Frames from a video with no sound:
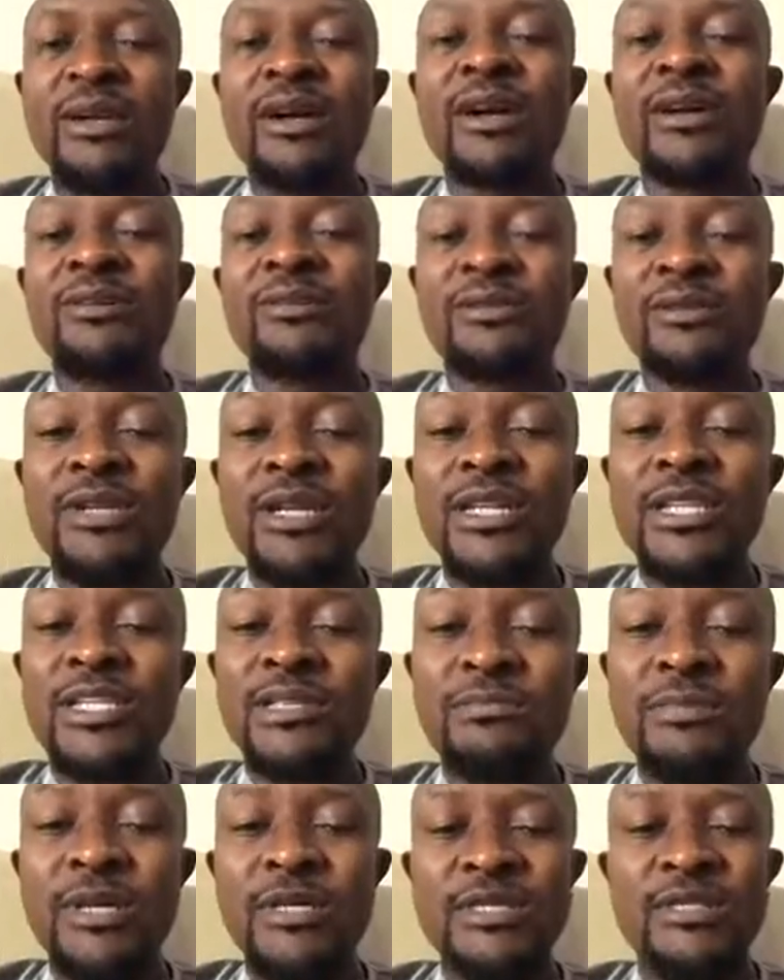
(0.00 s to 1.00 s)
and other
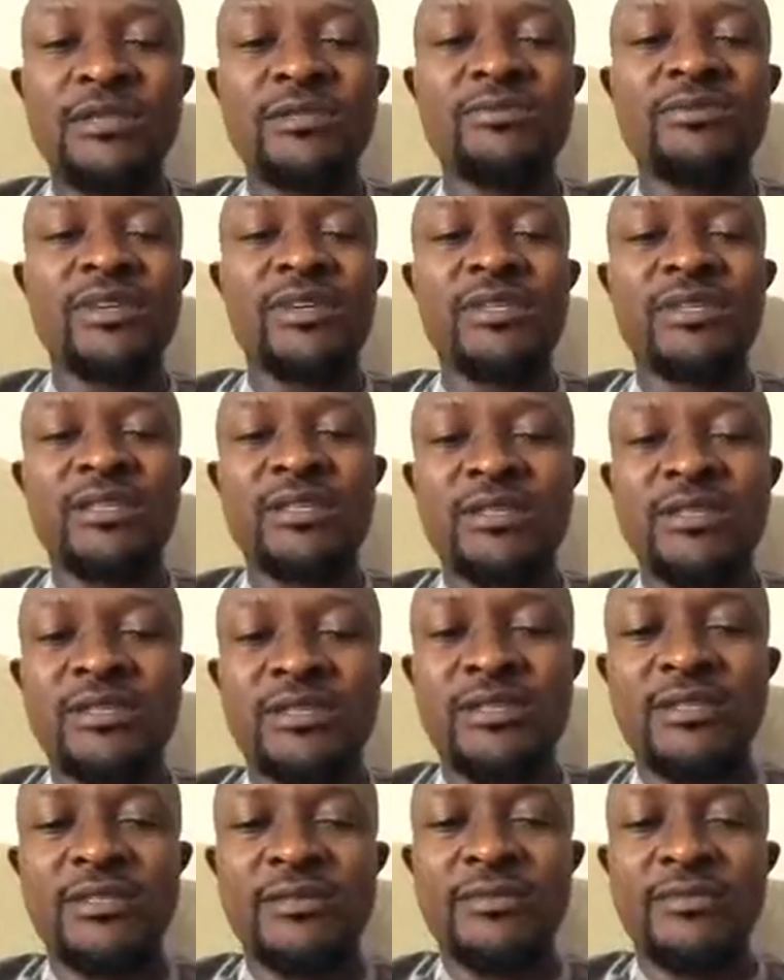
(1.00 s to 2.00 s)
smart
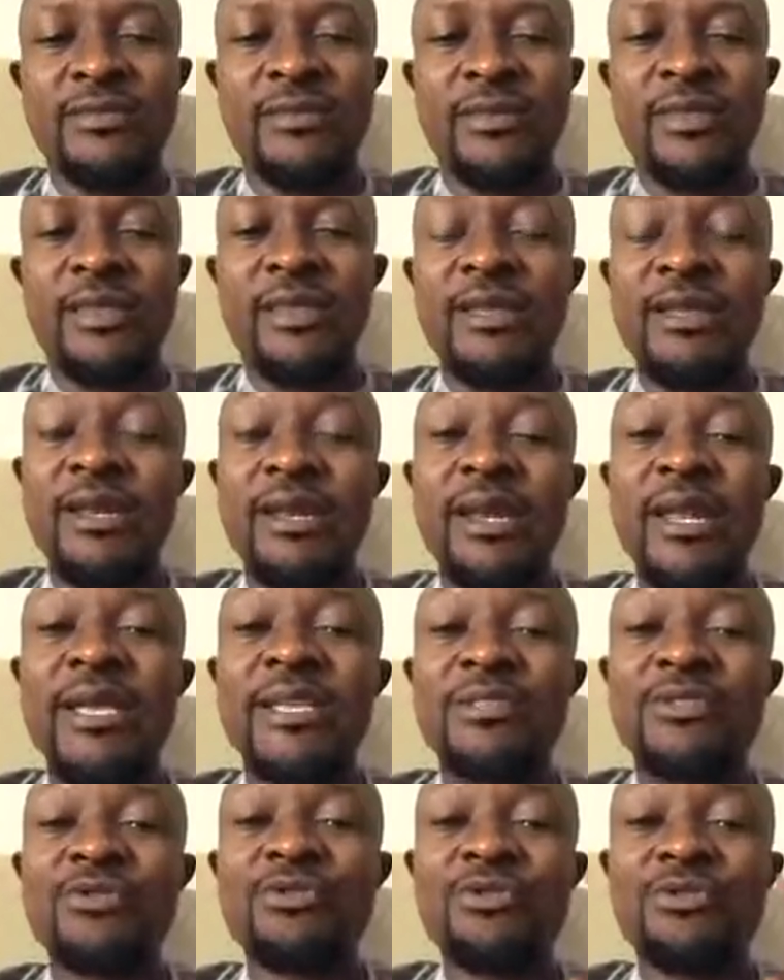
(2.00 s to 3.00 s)
devices.
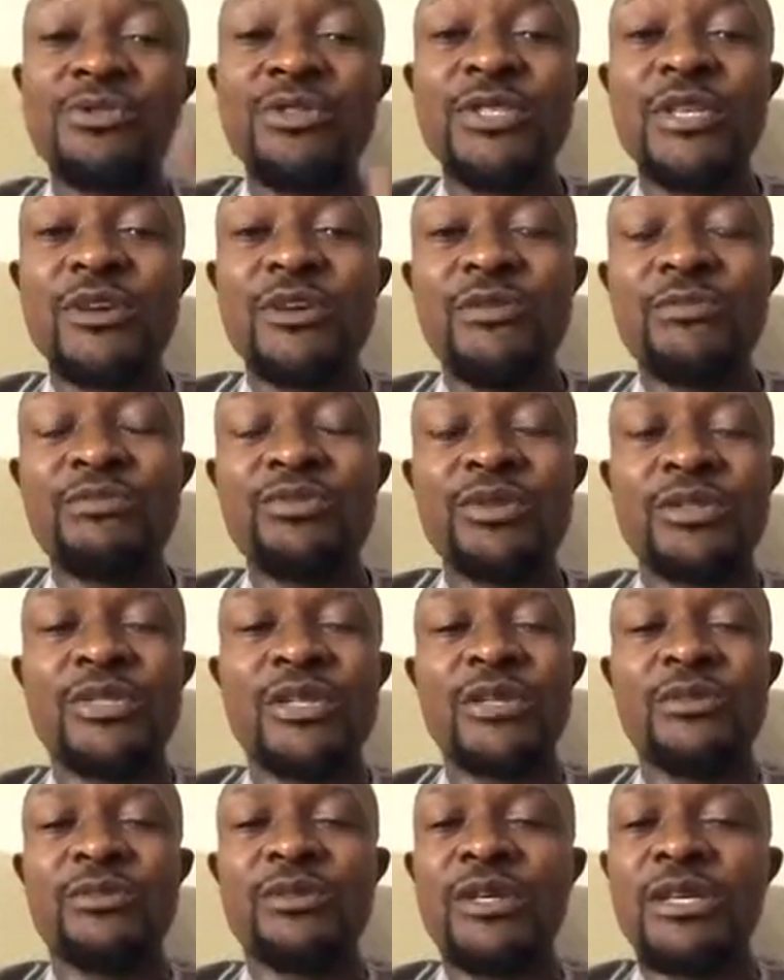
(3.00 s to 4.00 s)
Learn to use a computer
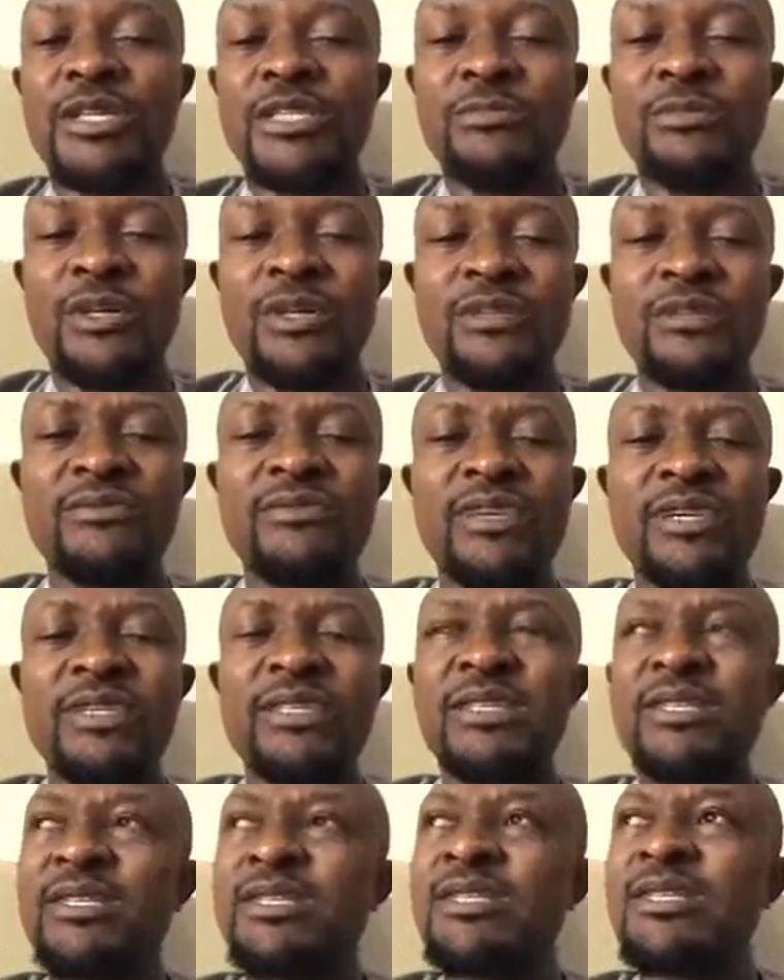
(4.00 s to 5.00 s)
and other smart
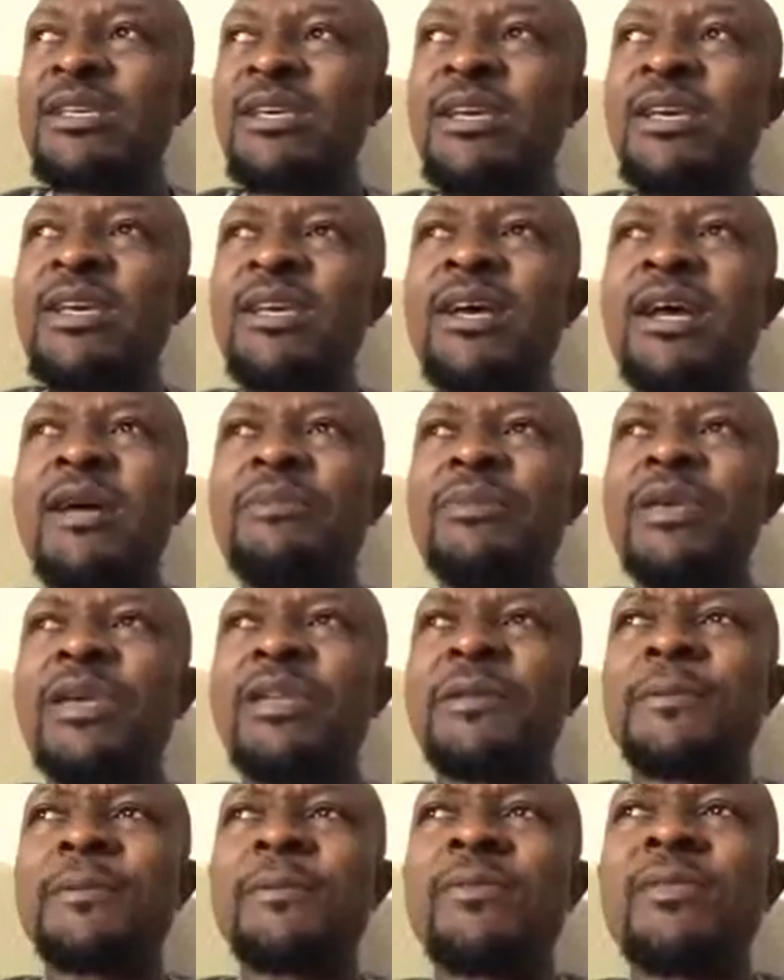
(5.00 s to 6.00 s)
devices. I
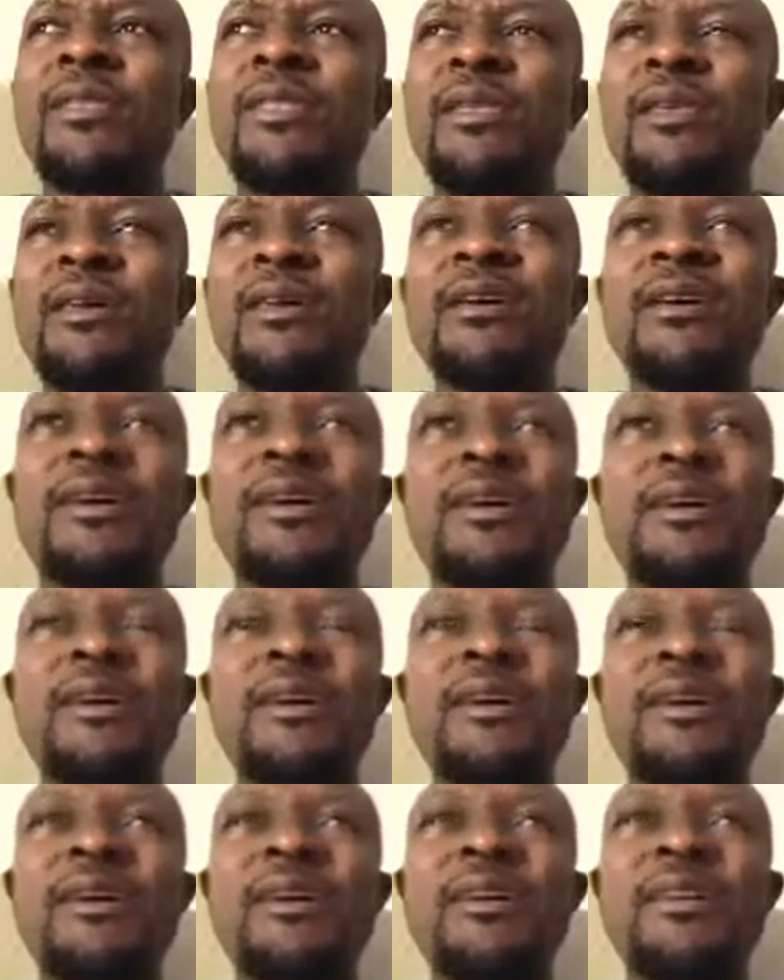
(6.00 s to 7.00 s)
mean,
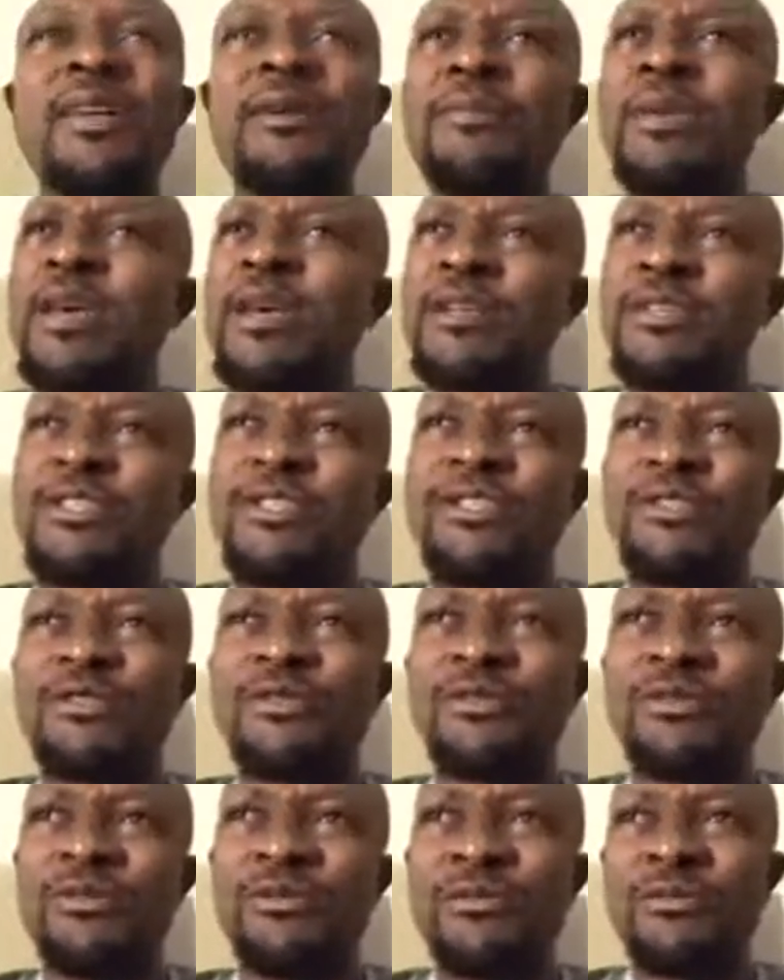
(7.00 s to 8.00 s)
let me ask you
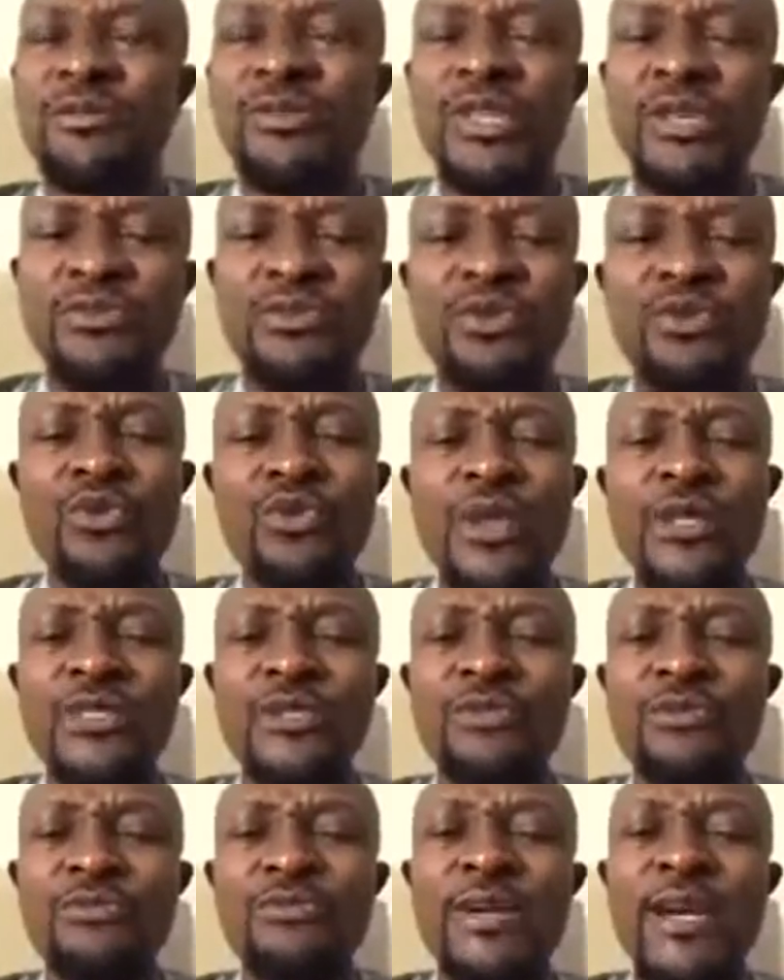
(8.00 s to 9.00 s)
if you were
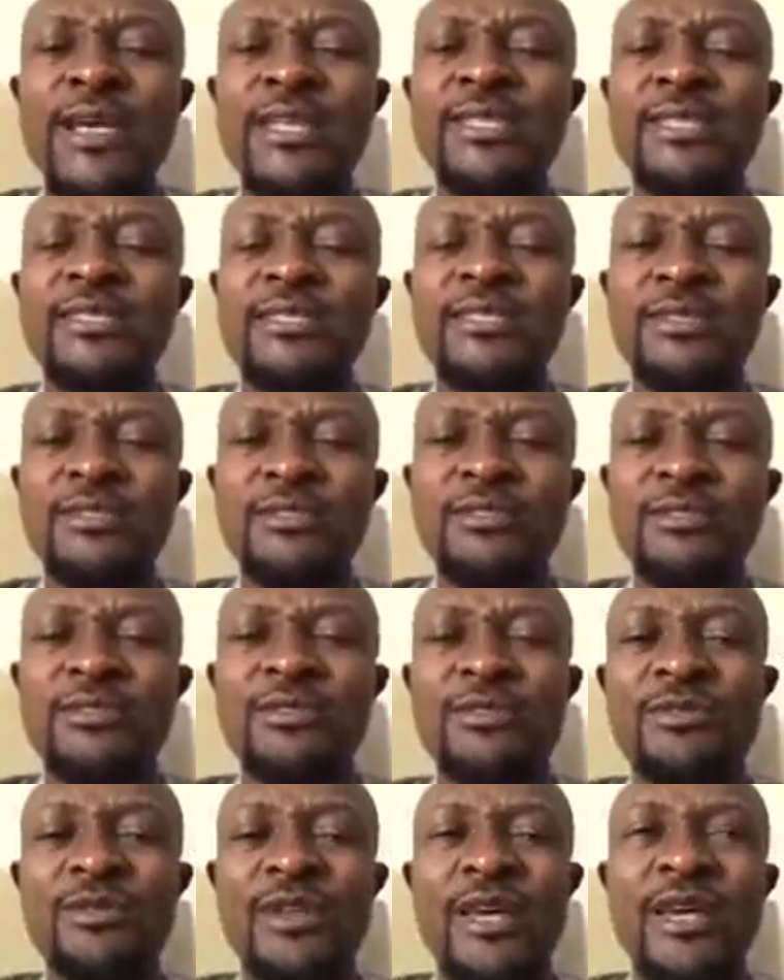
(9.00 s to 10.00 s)
to write you
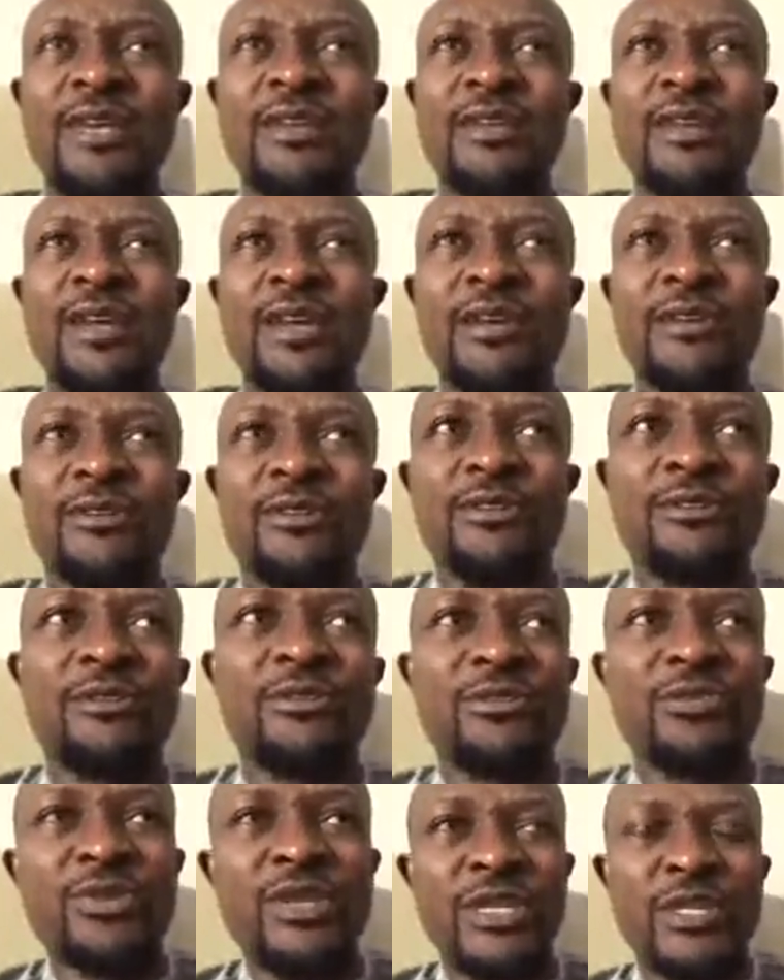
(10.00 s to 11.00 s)
know, like like
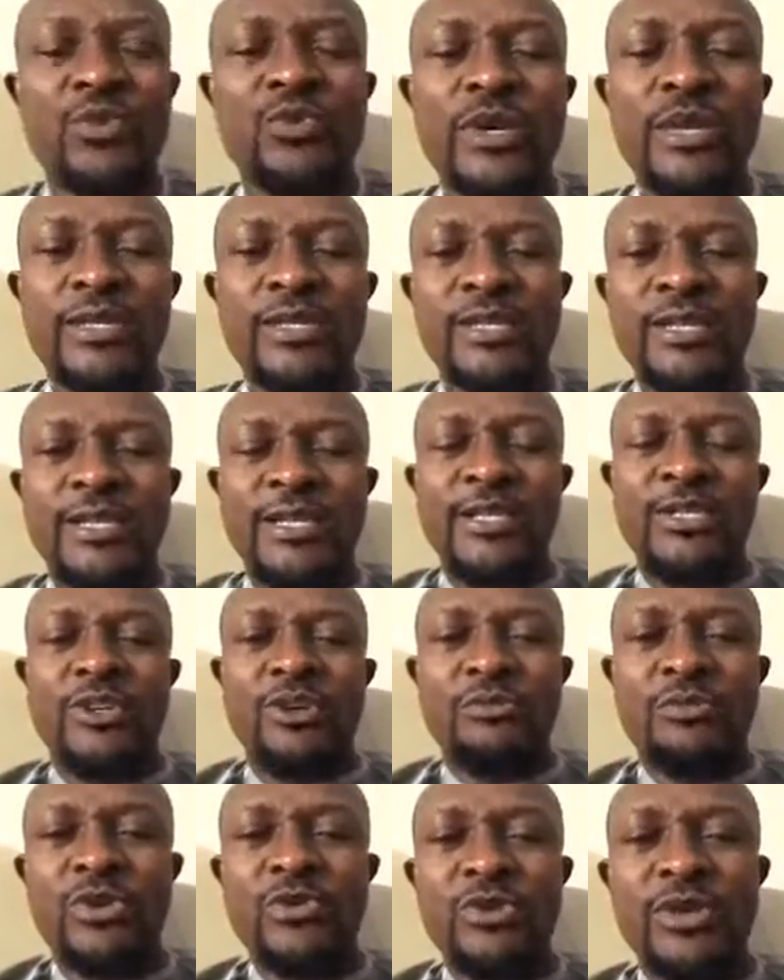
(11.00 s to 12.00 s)
on this Wednesday, this
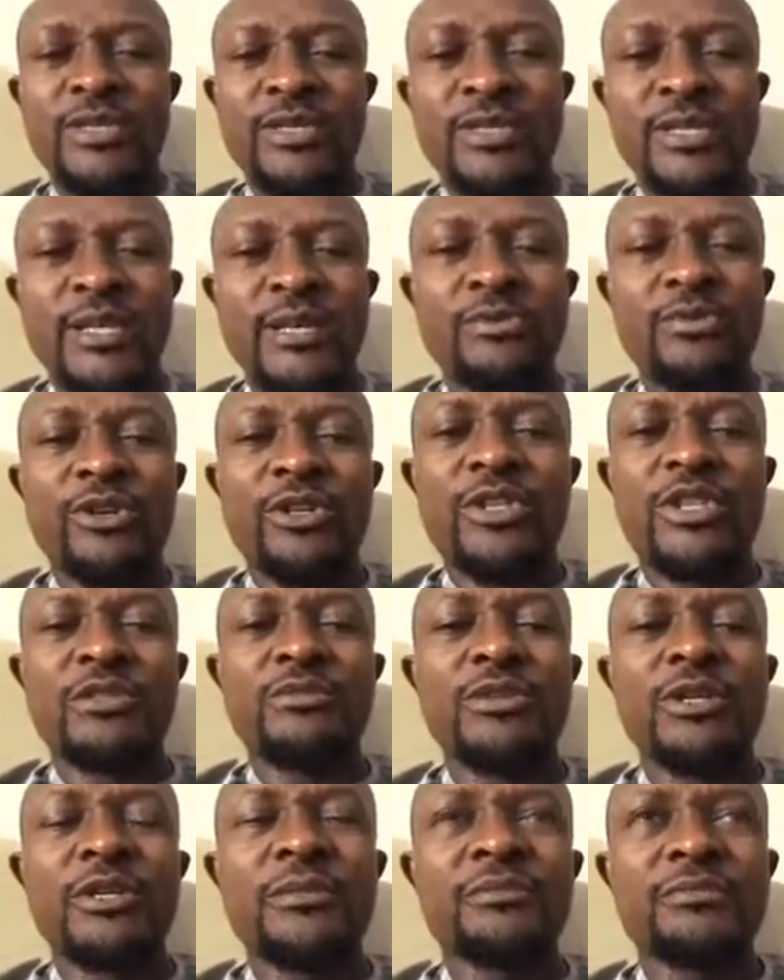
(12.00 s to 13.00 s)
coming Wednesday, I'm going to
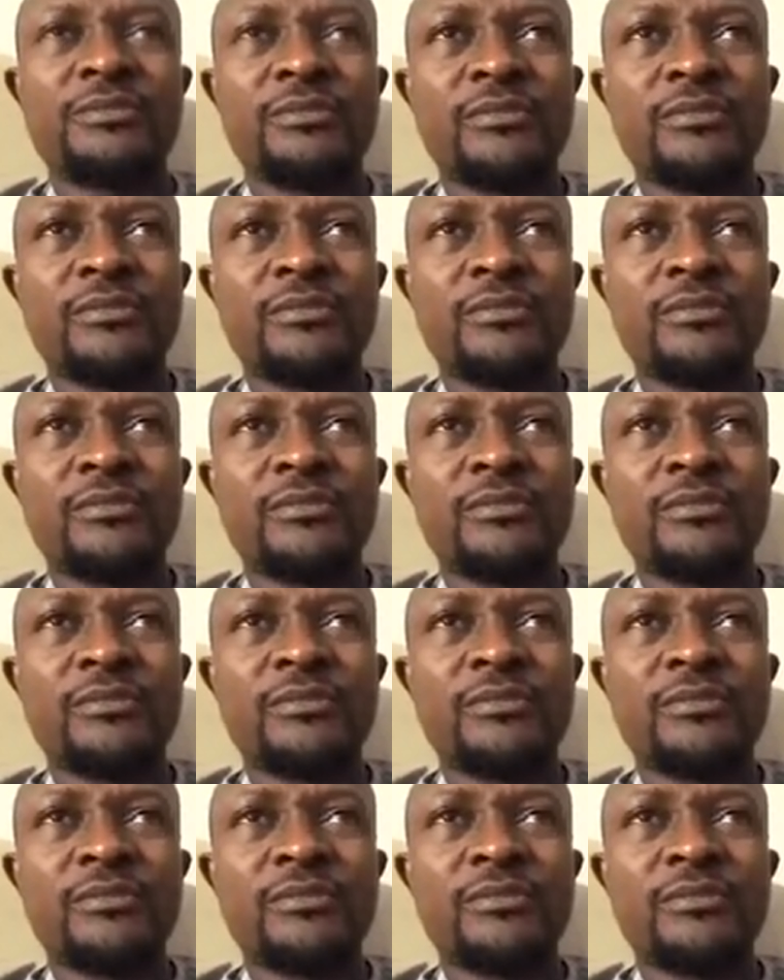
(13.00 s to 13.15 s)
be